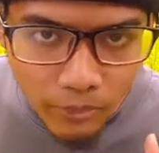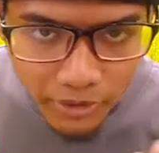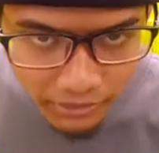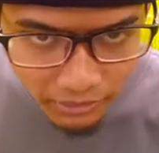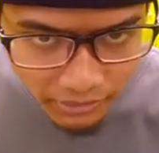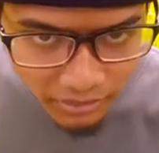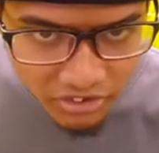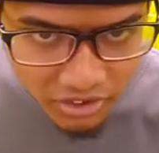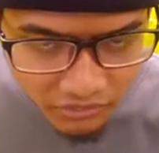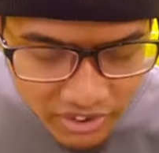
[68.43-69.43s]
maintenance and
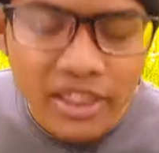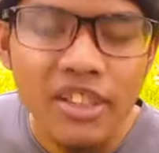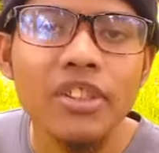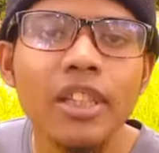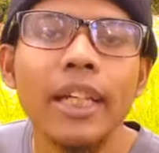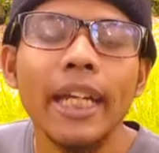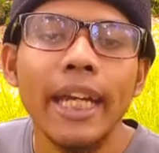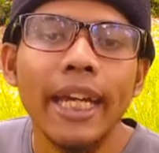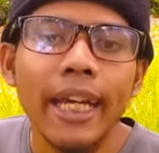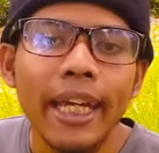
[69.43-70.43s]
services,
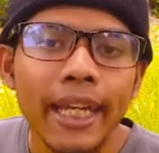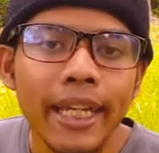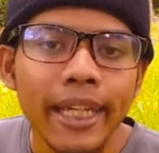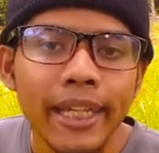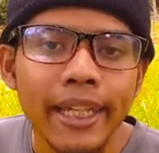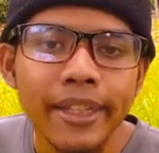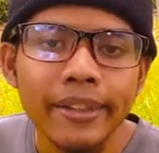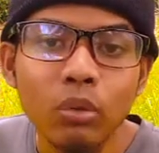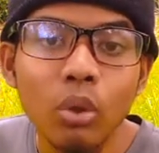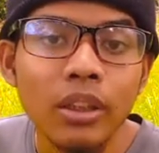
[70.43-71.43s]
and
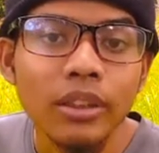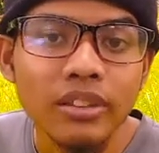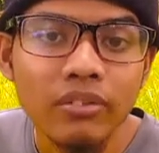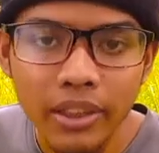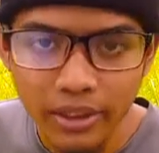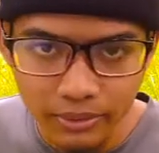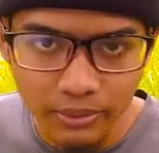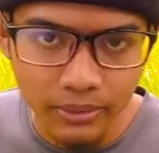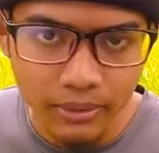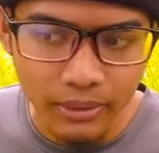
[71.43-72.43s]
quality surveying.
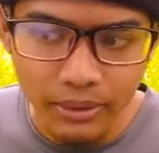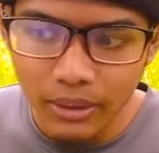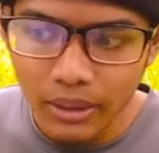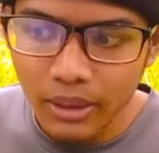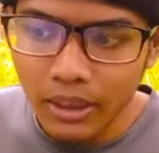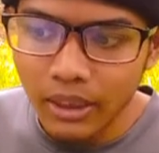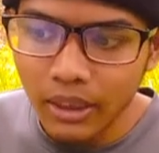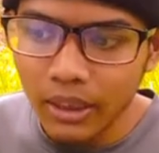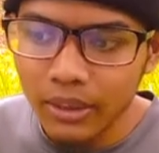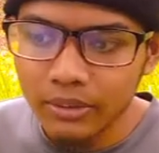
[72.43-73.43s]

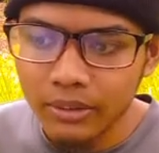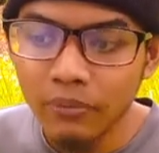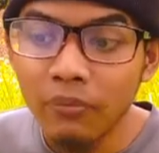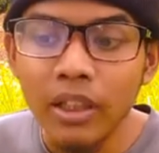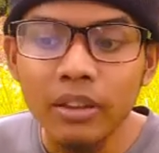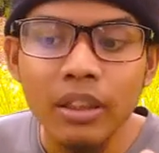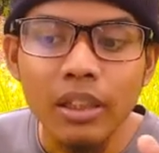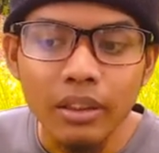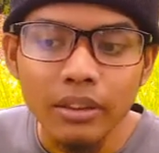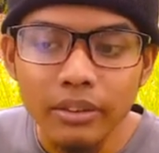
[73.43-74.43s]
And the factor,
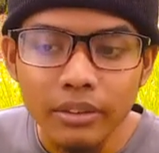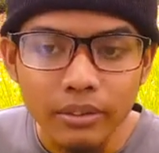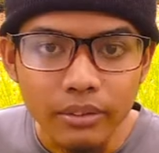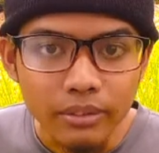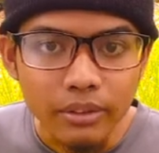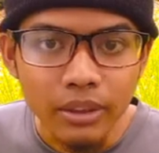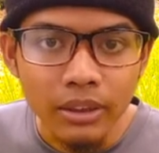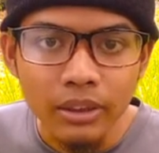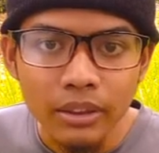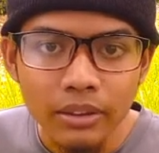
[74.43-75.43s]

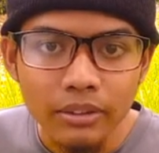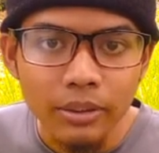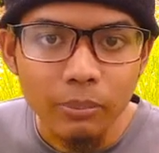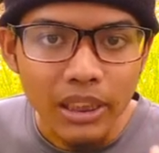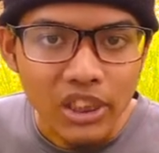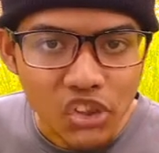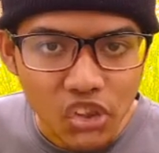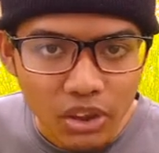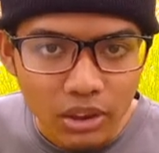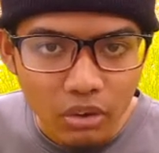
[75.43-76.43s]
the
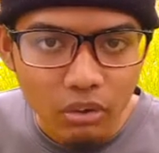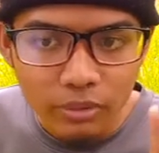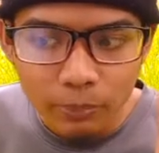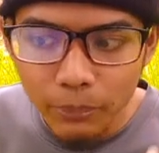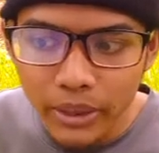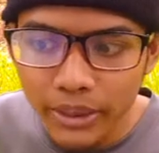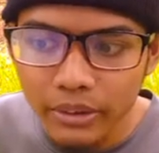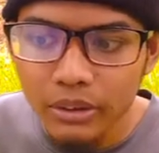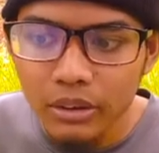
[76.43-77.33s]
Malaysia Land Rover part